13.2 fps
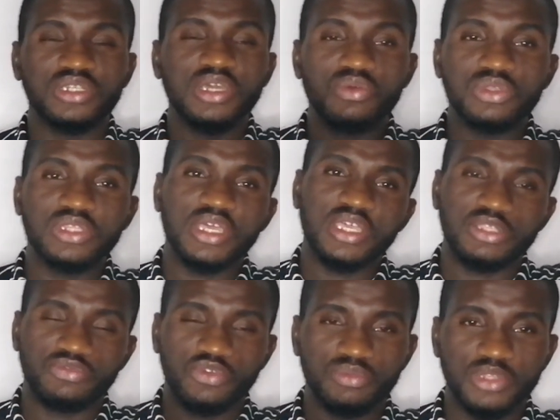then we'll take
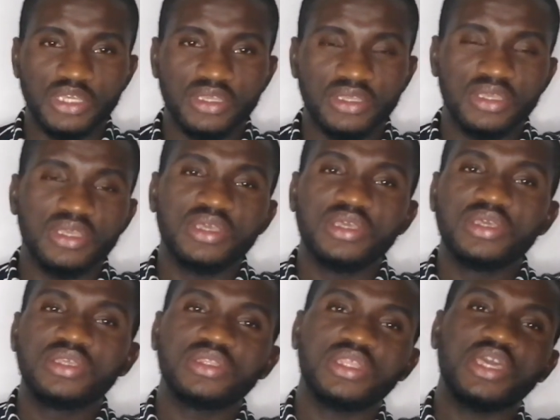it from there.
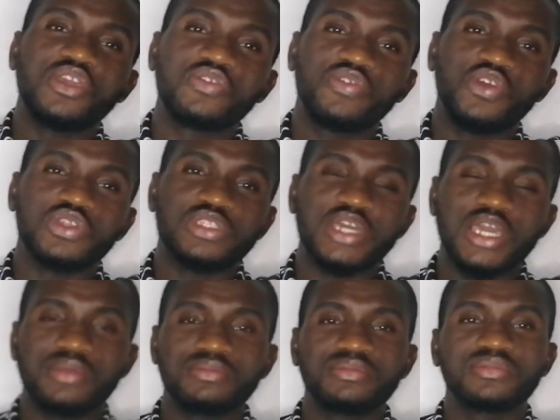Thank you for your
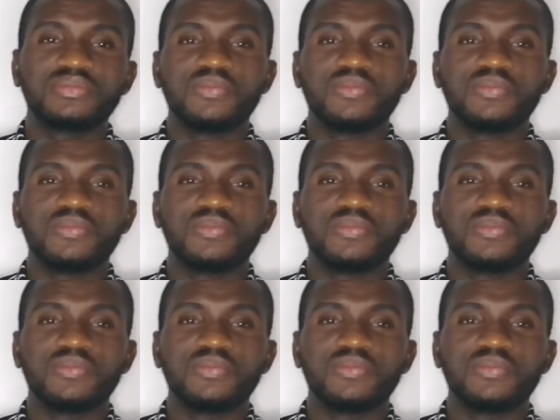time.